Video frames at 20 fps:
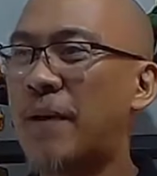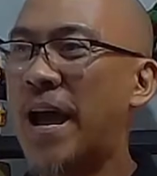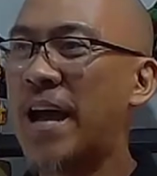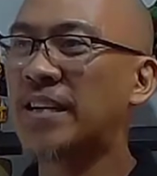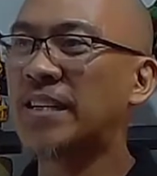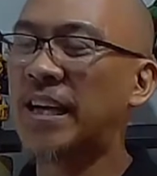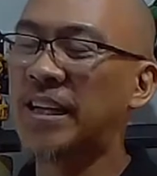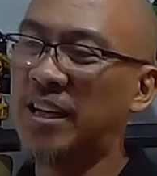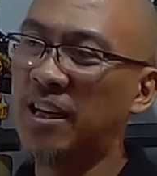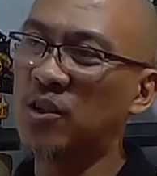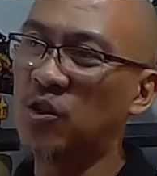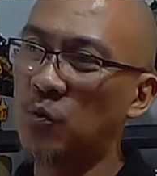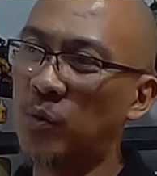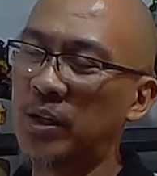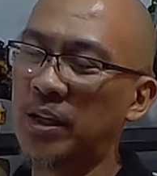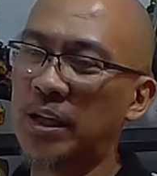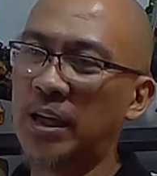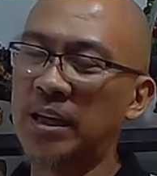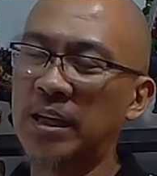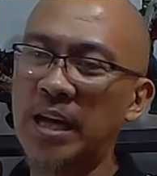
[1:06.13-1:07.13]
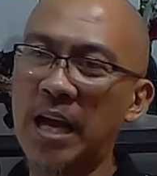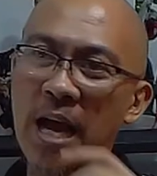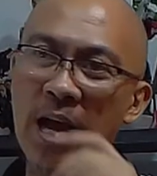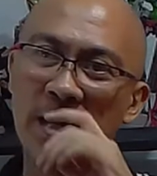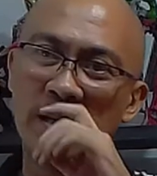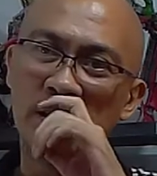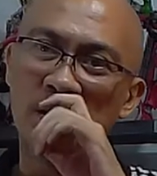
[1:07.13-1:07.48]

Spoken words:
I didn't know what to ganyan.